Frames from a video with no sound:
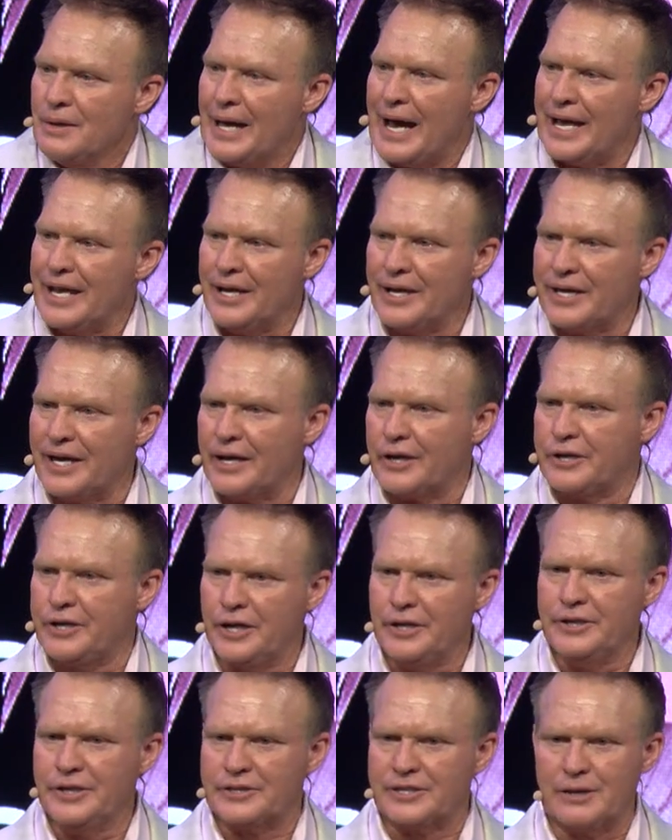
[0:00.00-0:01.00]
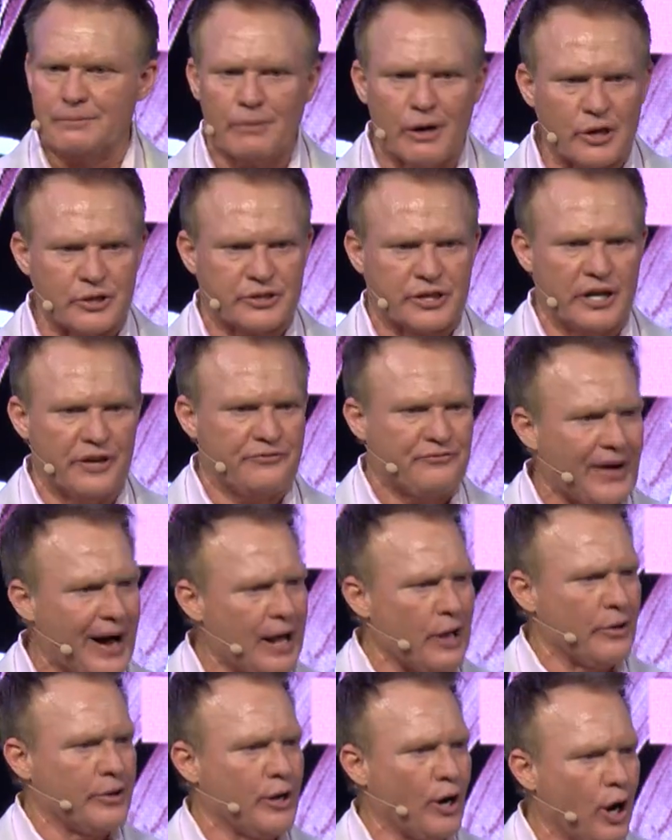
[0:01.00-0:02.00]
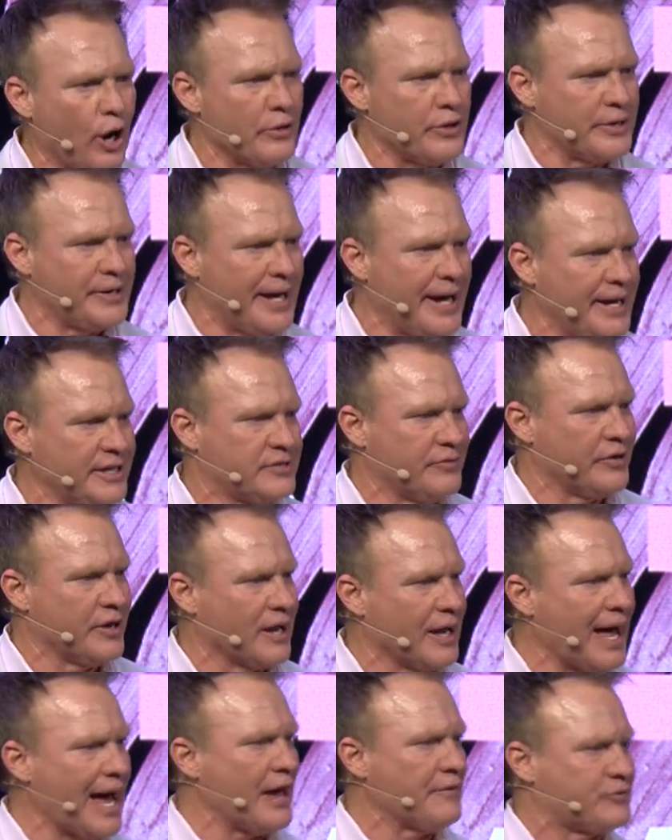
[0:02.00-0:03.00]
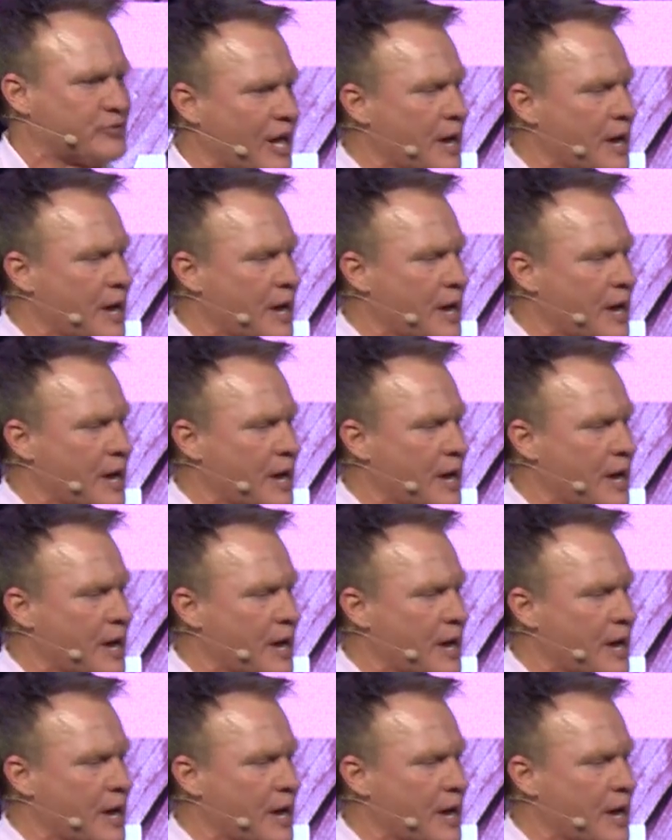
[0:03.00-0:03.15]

How do you get goodness and mercy to follow you all the days of your life?